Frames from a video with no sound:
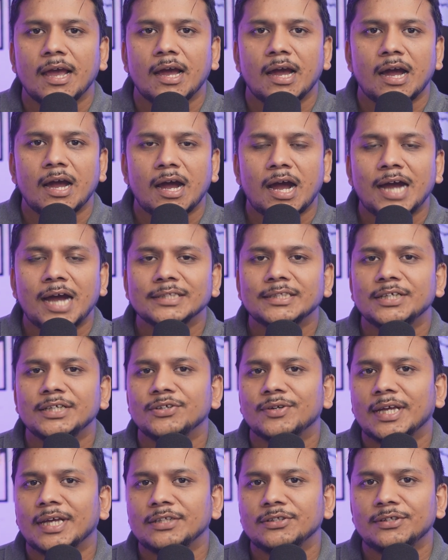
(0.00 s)
Either
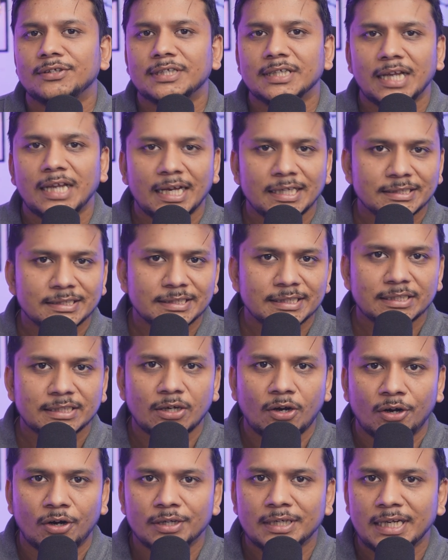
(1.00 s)
you can utilize it
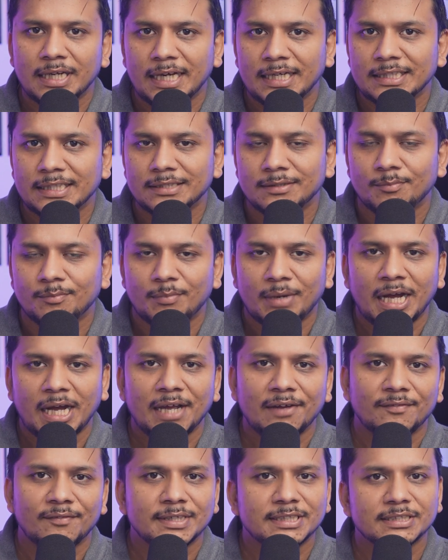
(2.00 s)
online
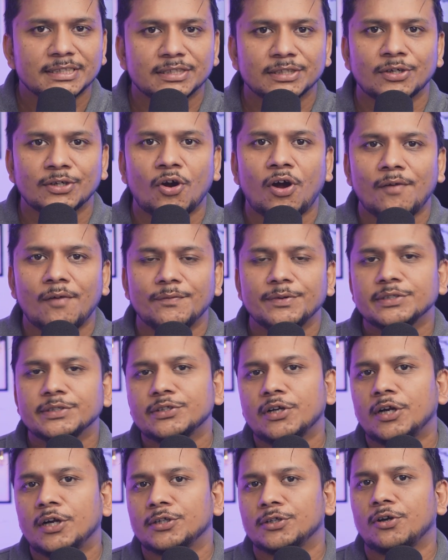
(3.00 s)
by visiting office
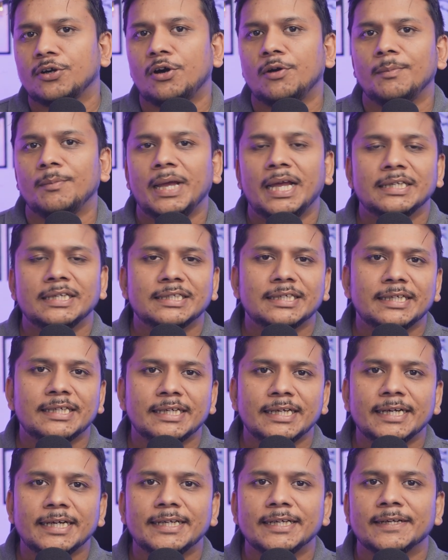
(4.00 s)
dot com and
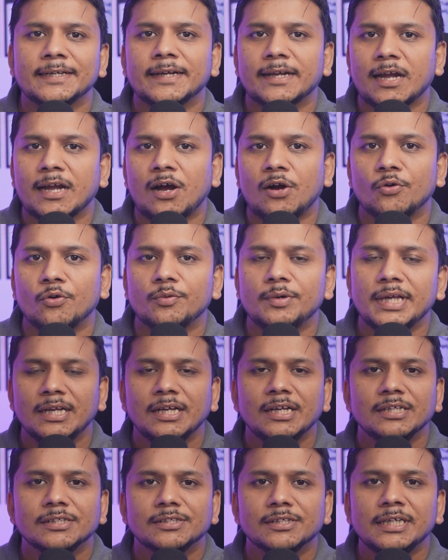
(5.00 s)
creating an account.
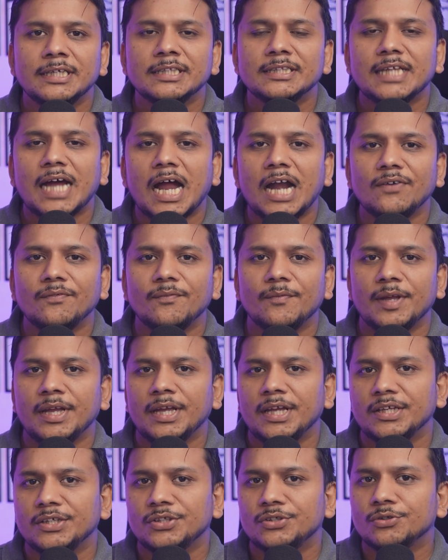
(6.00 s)
In that
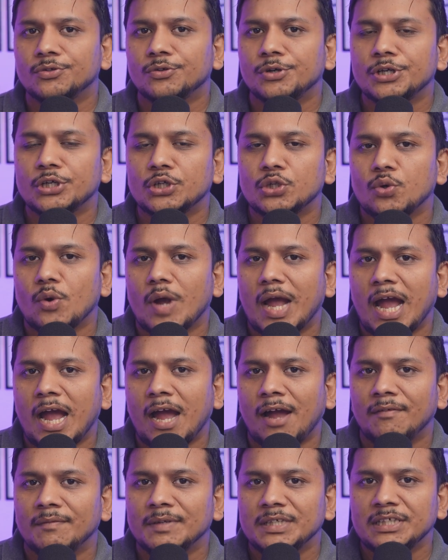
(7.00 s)
way, you're going to
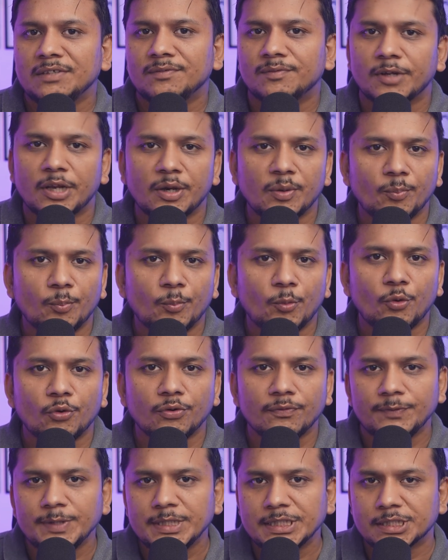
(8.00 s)
have even
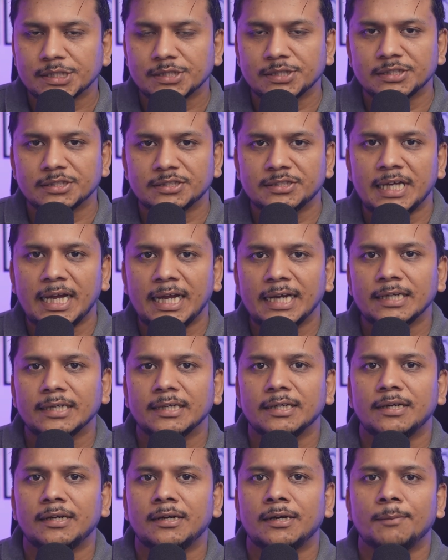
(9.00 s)
more features
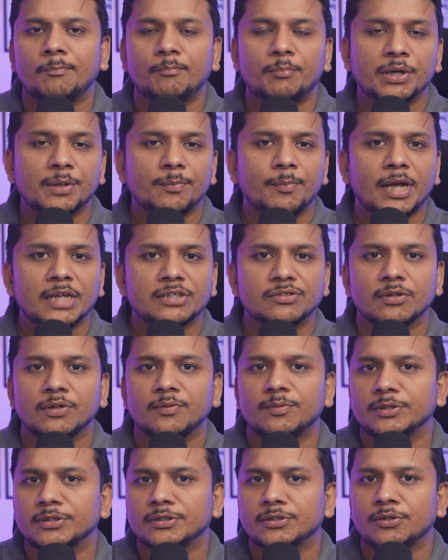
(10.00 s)
than a perpetual
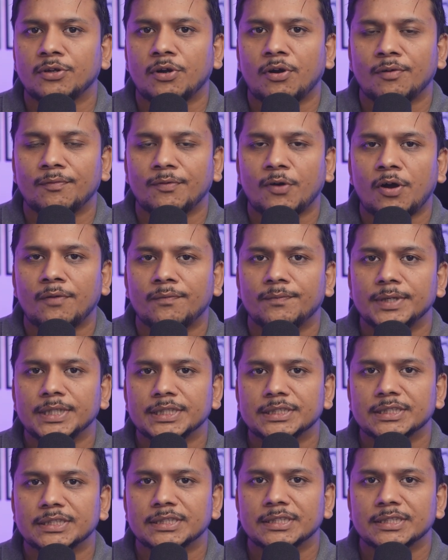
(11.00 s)
version of Office.